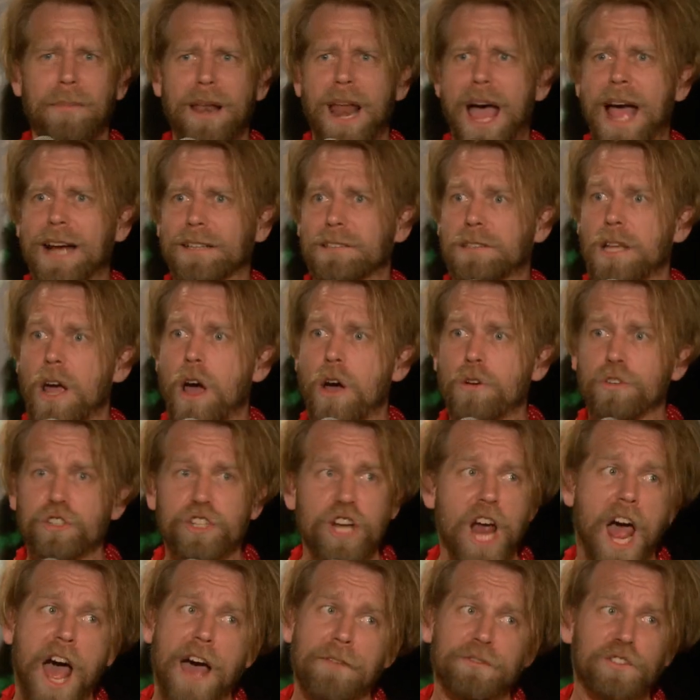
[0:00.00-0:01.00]
like, don't
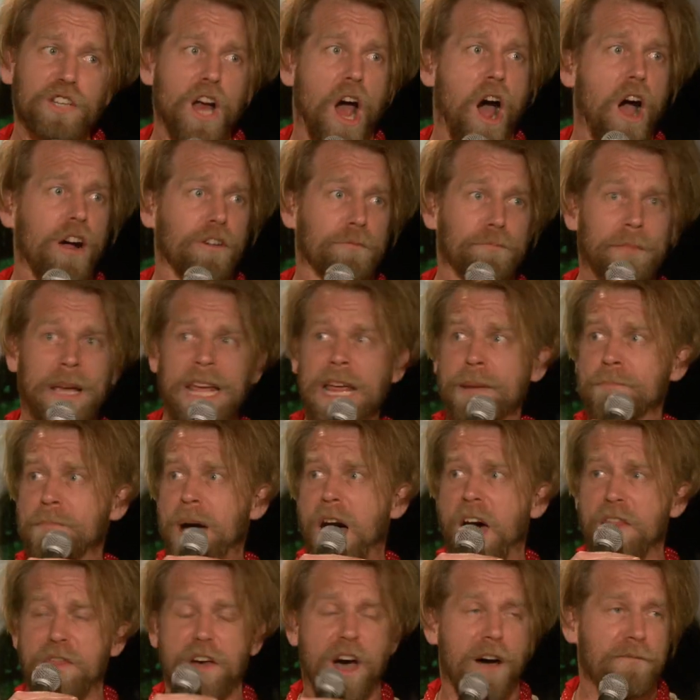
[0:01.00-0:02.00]
job talk me,
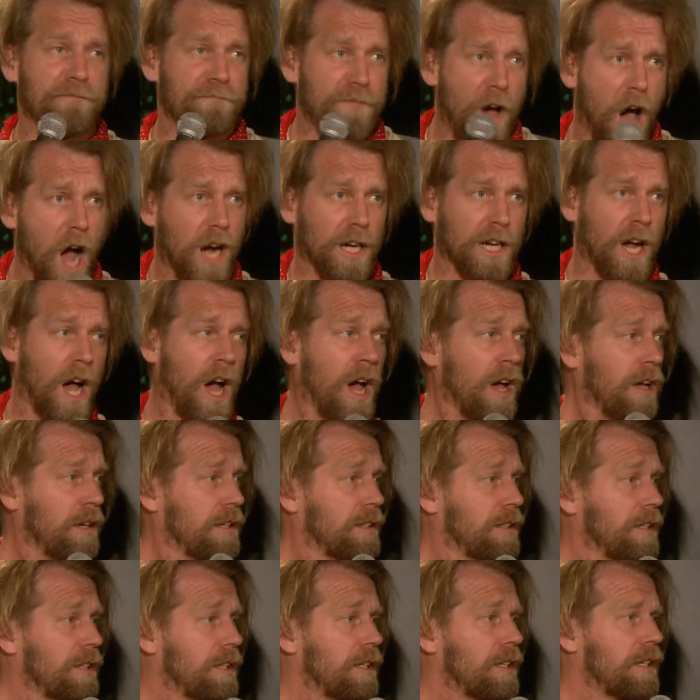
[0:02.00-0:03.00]

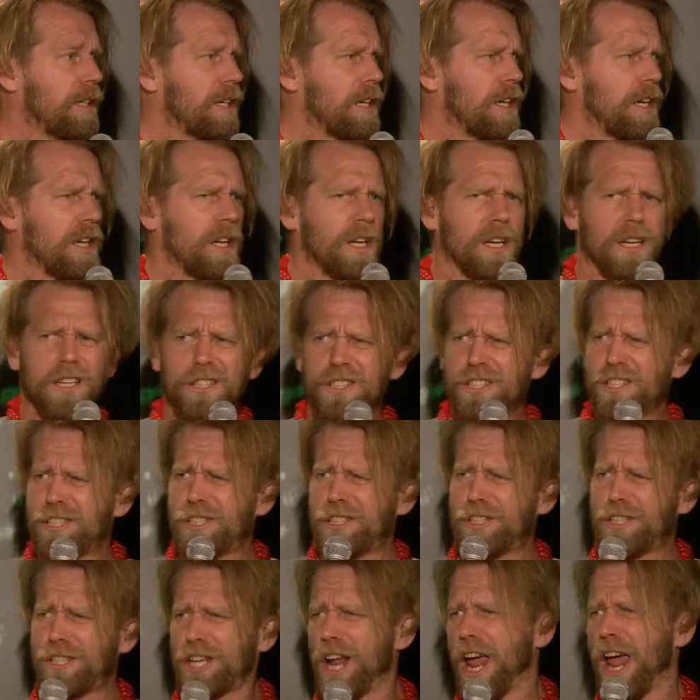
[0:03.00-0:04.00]
motherfucker.
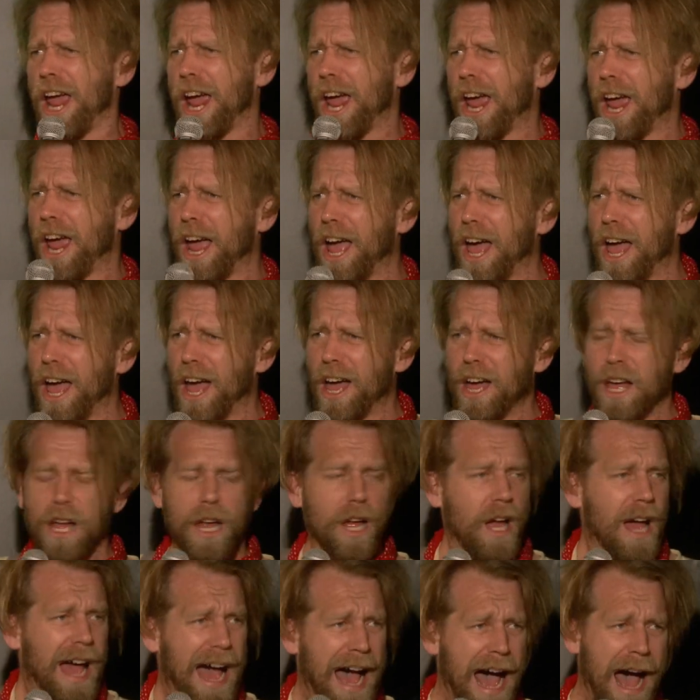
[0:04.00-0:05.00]
Shit.
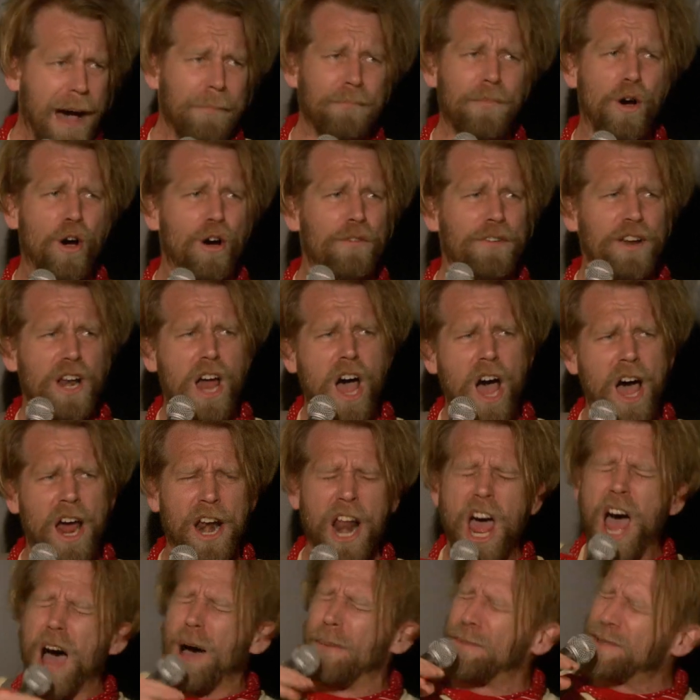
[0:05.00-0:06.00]
I'm moving on
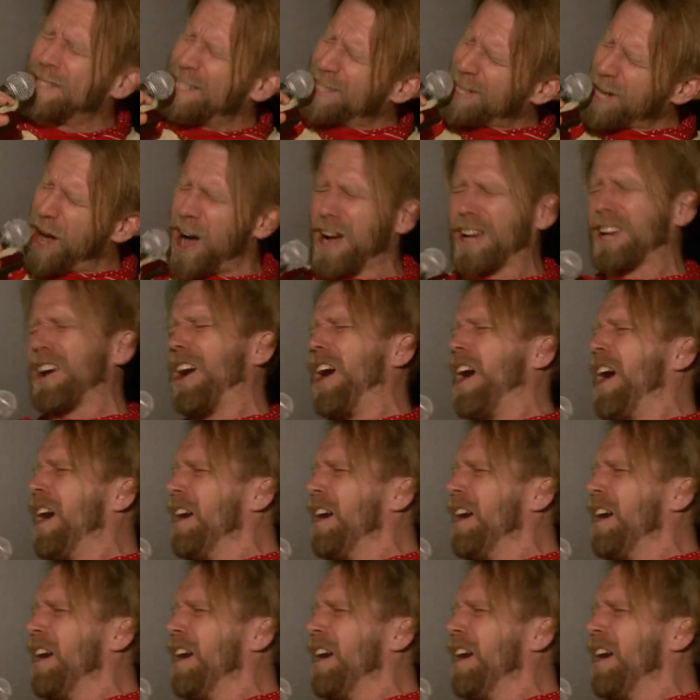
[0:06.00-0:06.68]
up, sucker.